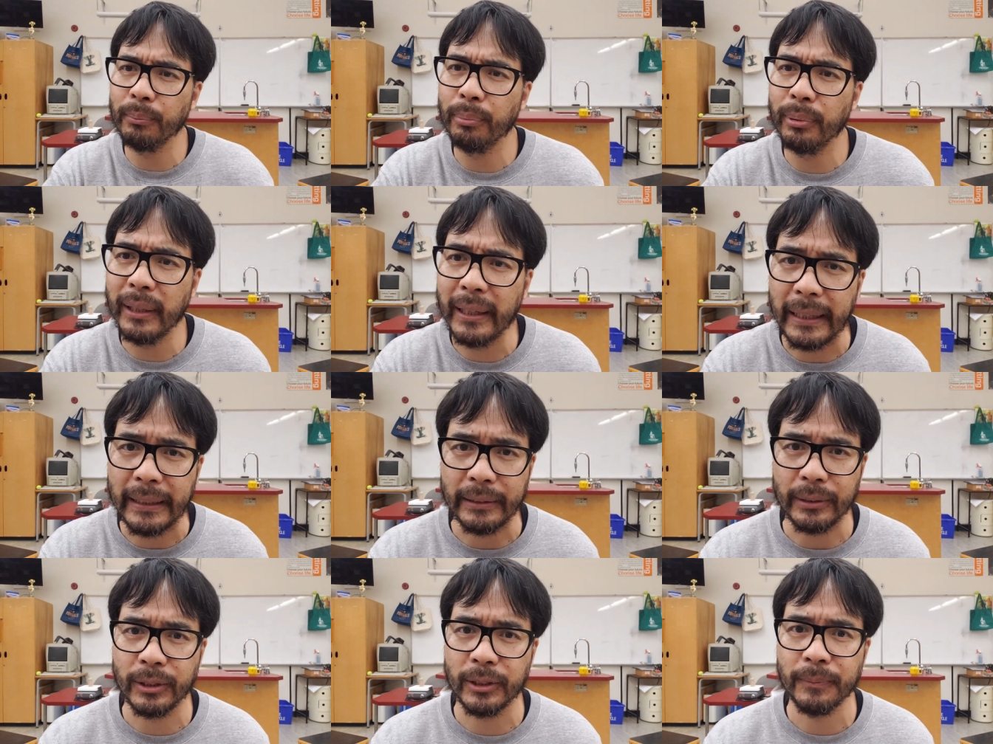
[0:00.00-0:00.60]
in
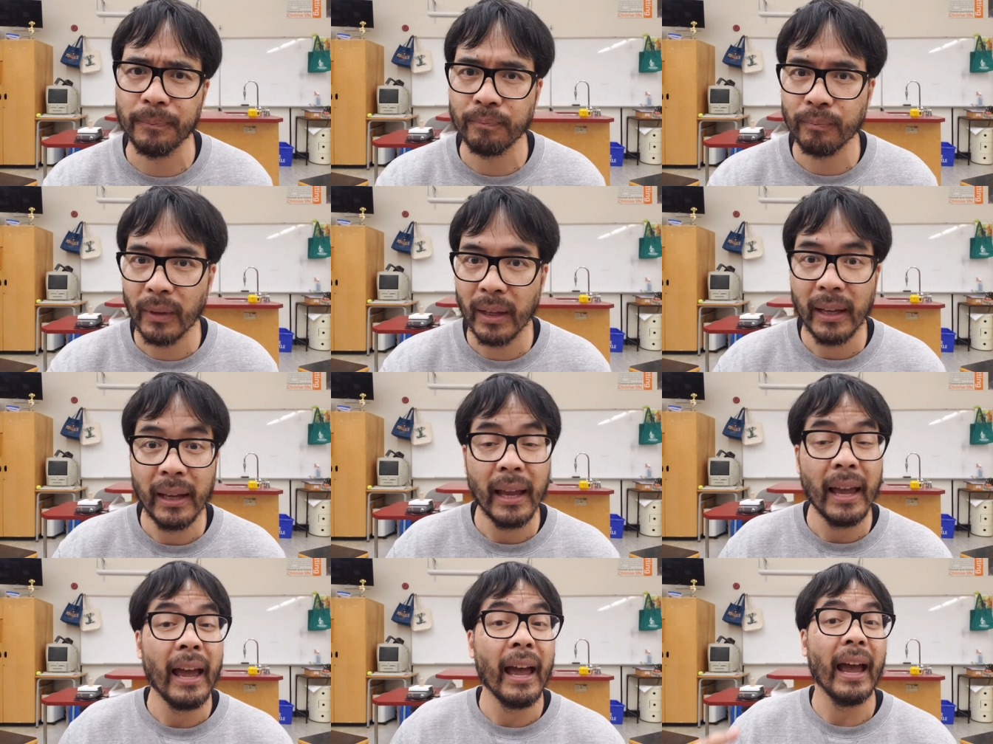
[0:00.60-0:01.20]
place.
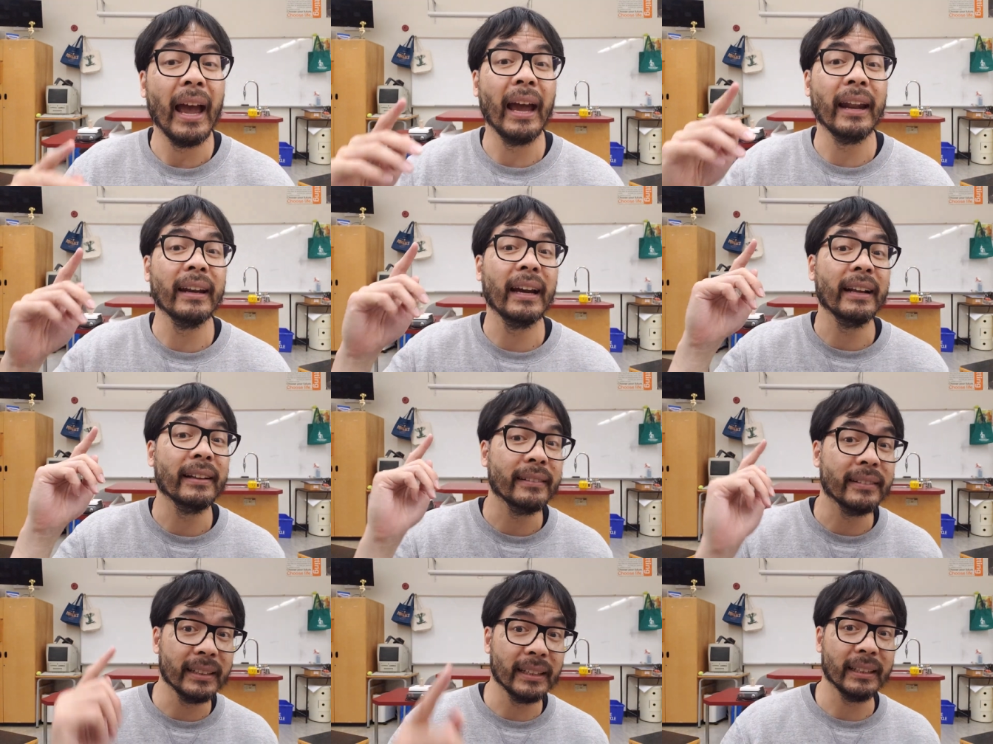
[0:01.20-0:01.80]
And
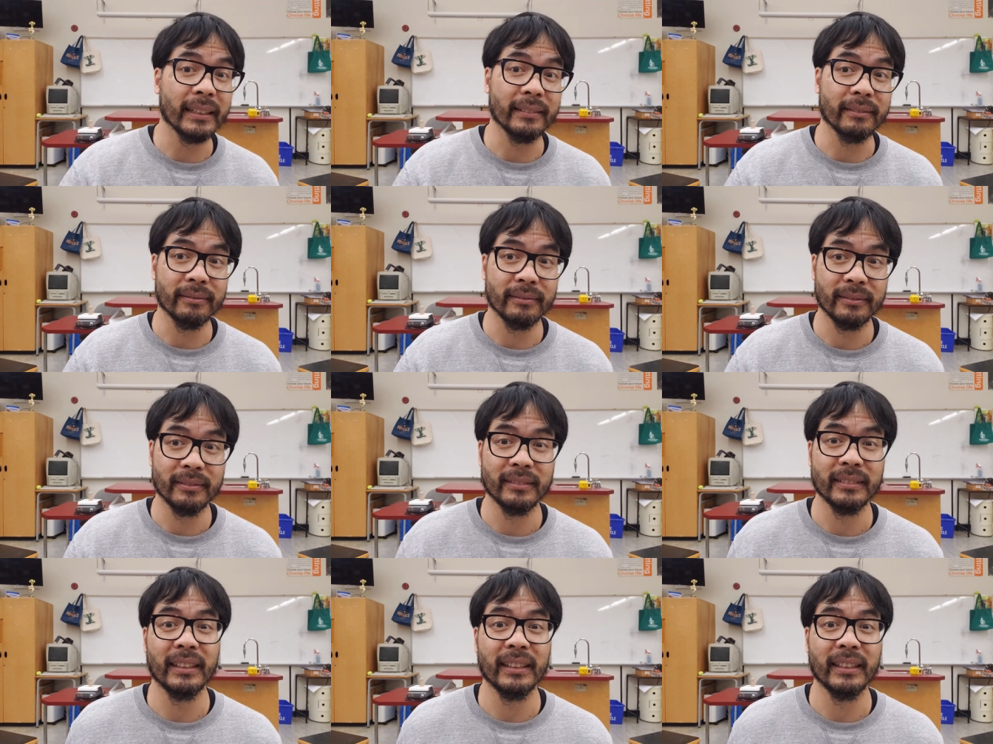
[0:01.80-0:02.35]
I did